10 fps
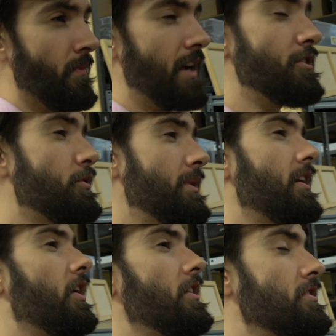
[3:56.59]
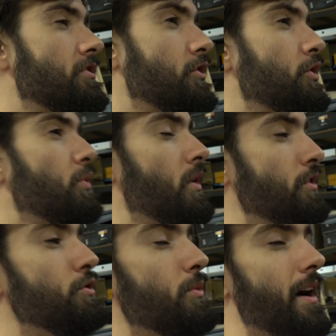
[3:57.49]
As a 3D artist, you
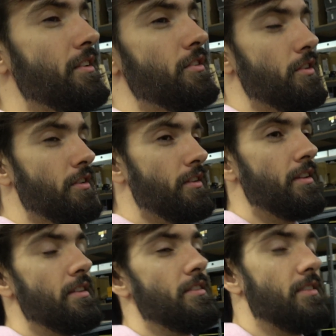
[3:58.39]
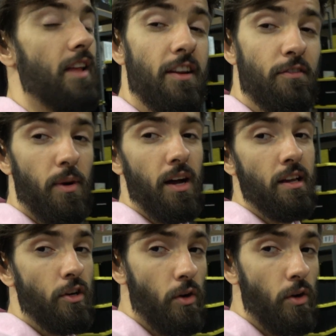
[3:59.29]
want to enter this state of mind